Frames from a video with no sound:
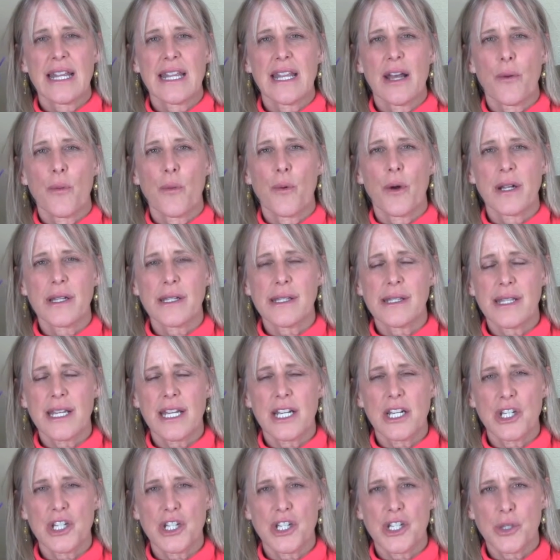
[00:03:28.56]
that once
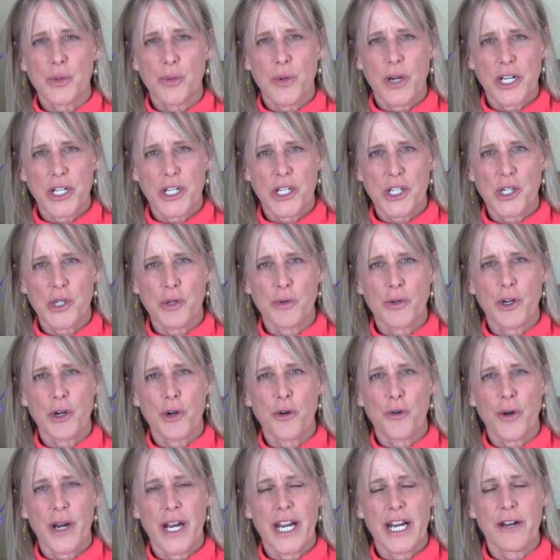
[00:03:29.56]
they switch to a
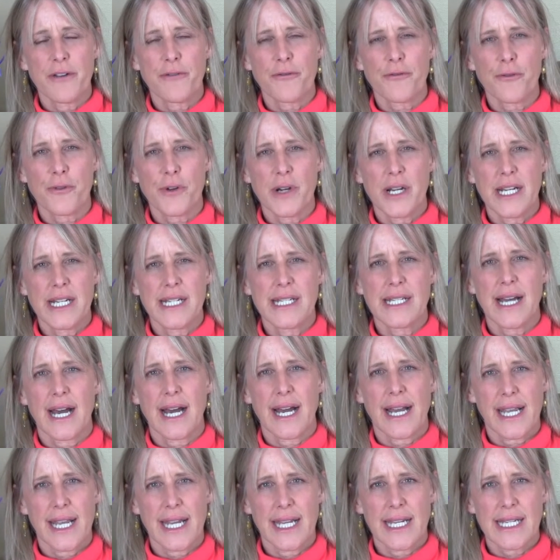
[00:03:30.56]
grain-free
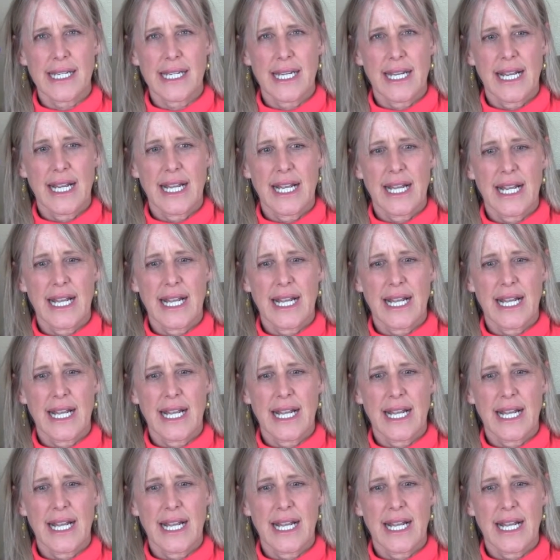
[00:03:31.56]
diet,